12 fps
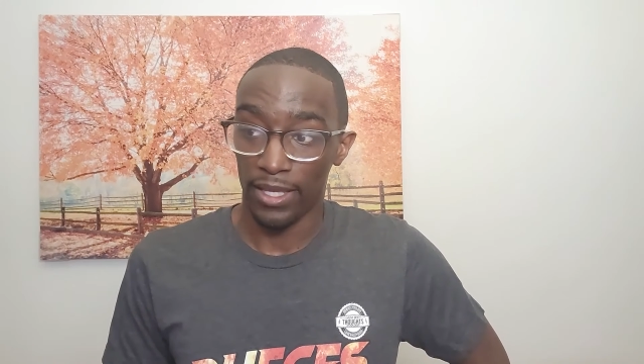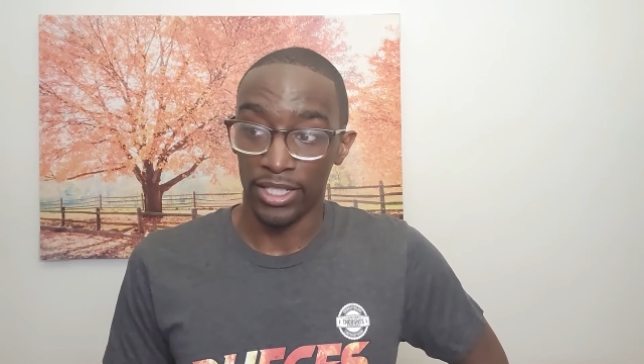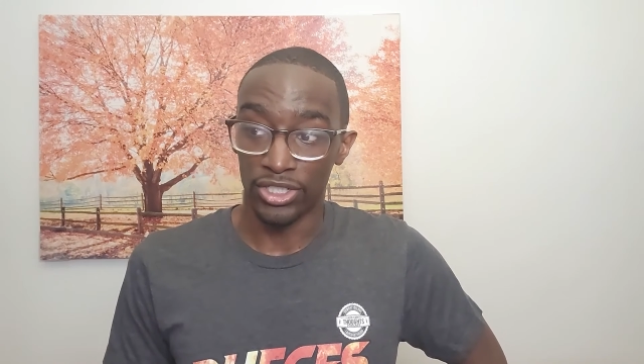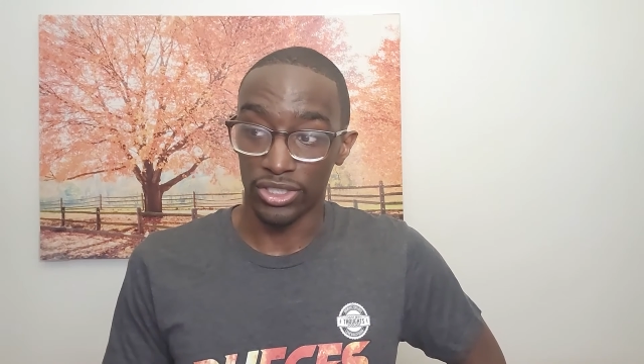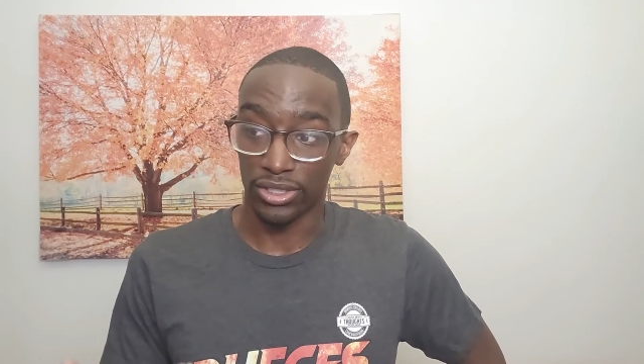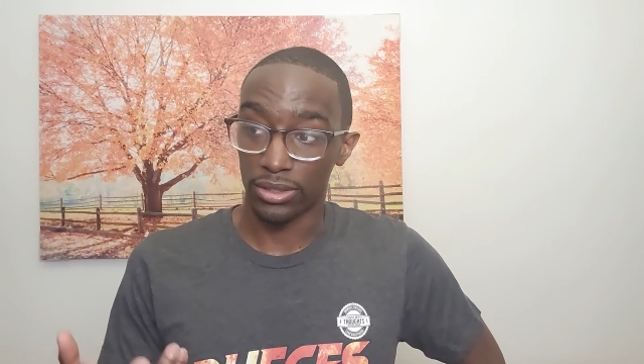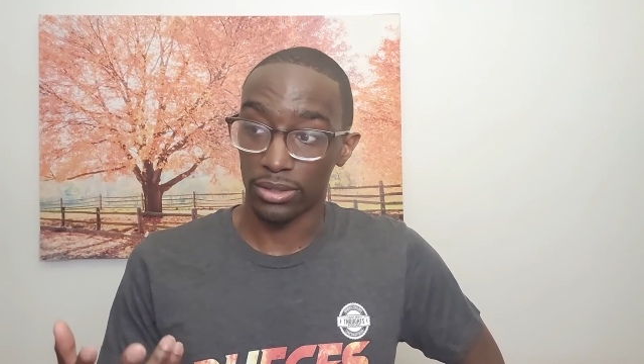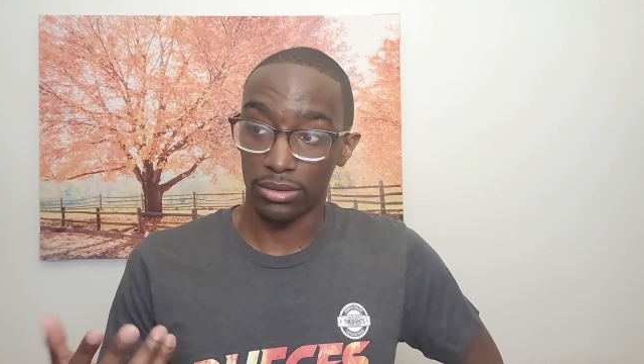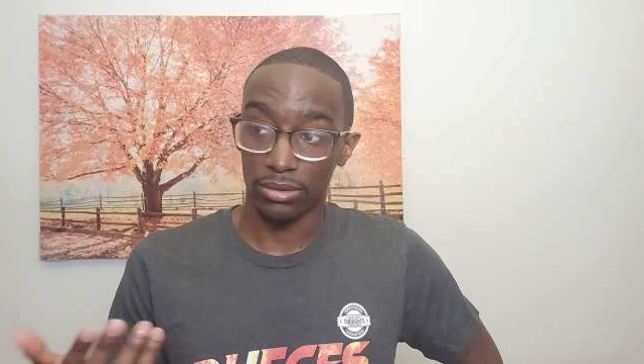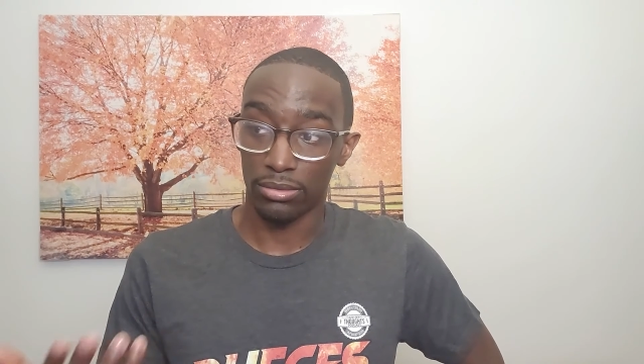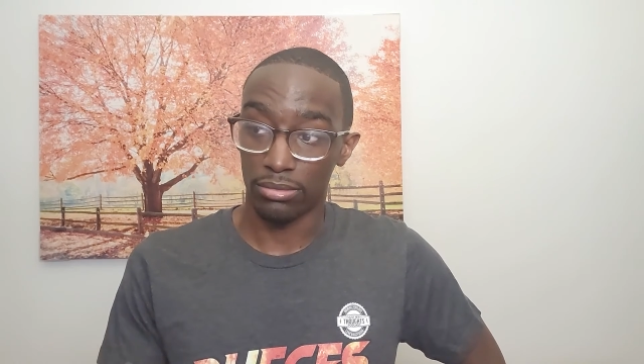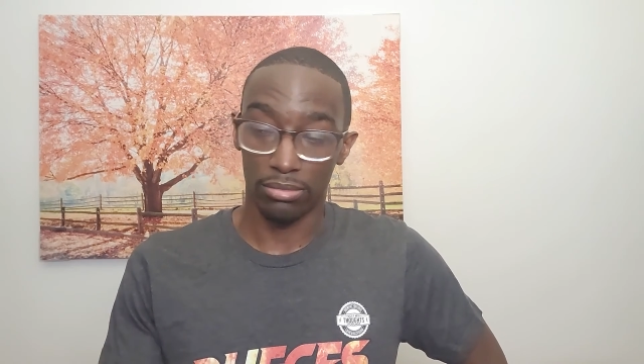it
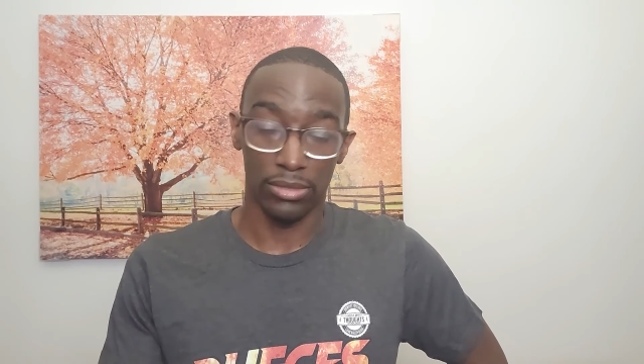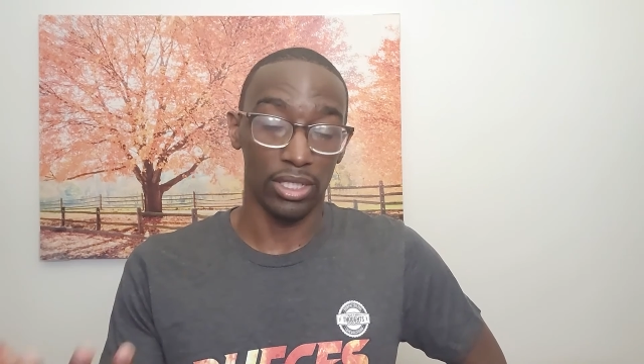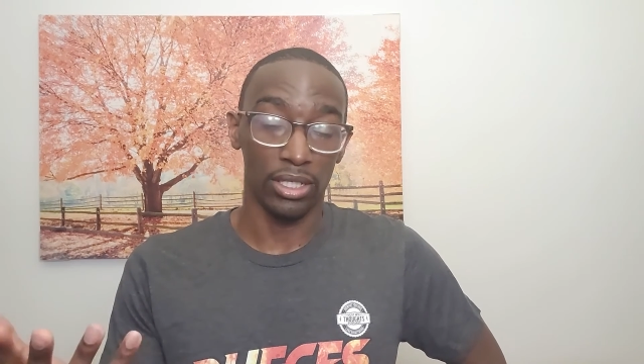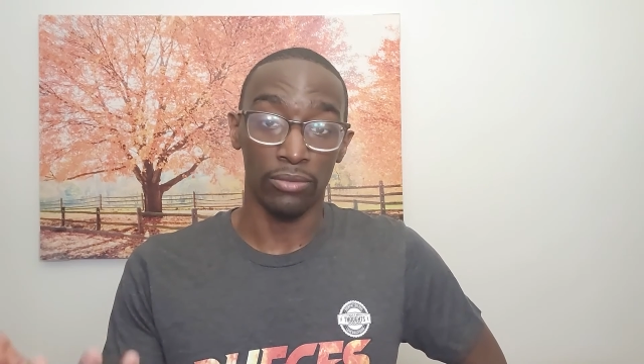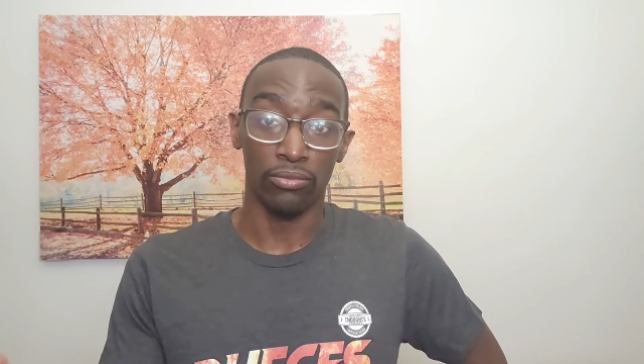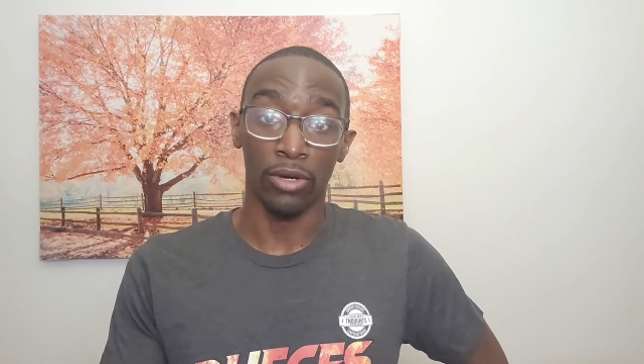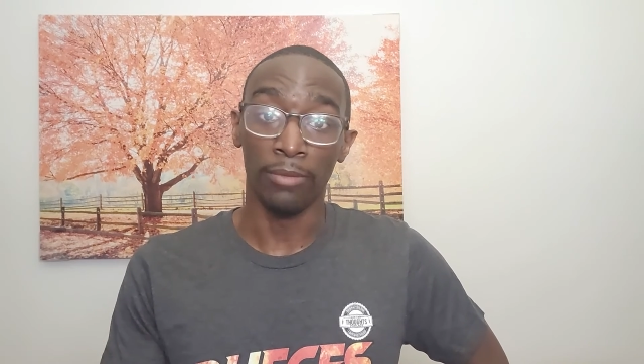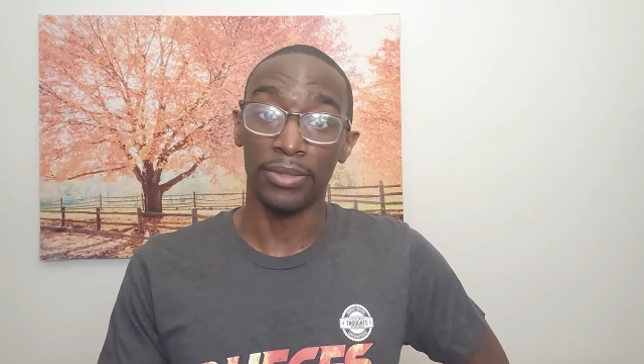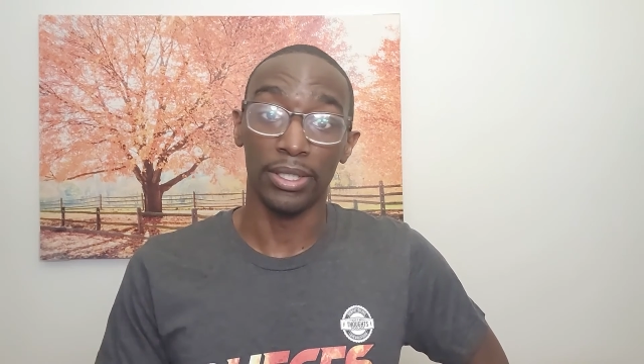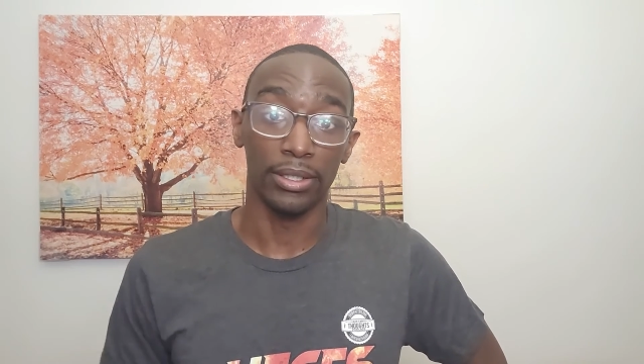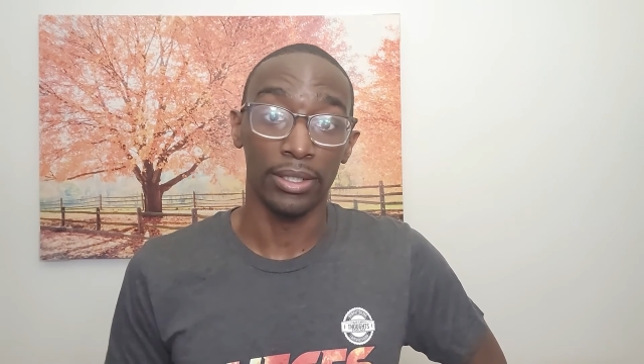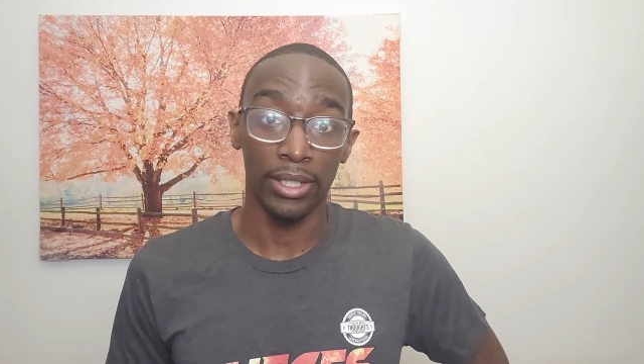just
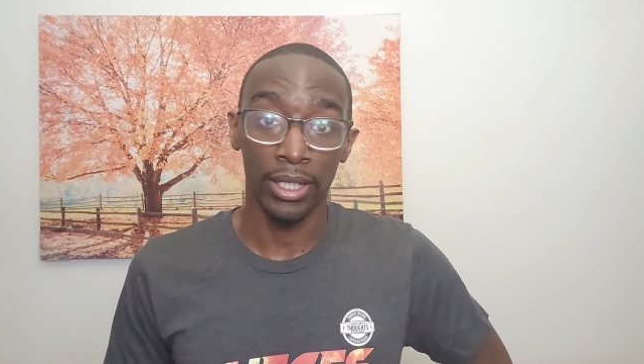erupted.